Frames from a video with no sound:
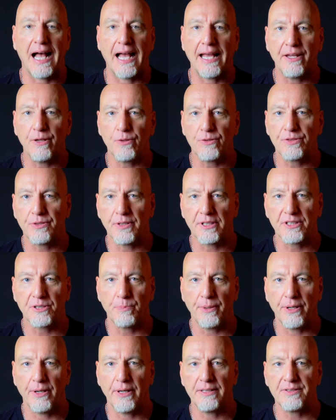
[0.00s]
I used to
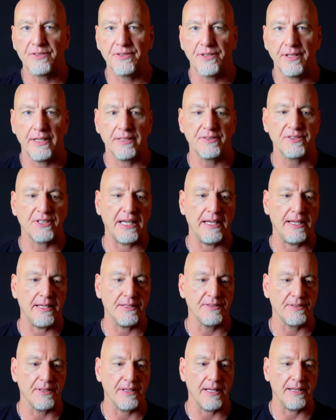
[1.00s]
experience this,
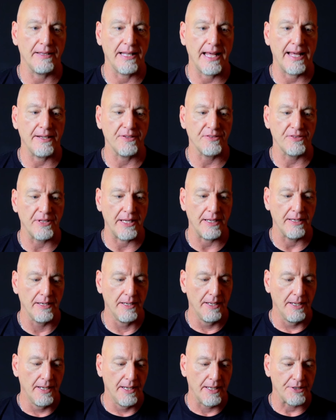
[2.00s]
and that is that
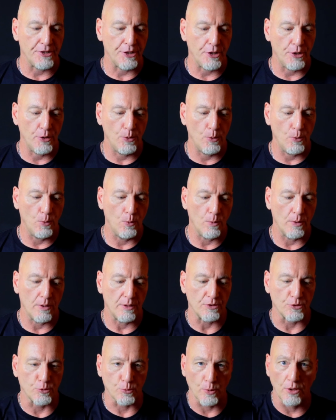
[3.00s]
you
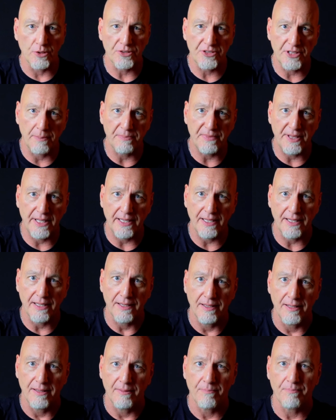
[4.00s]
drill something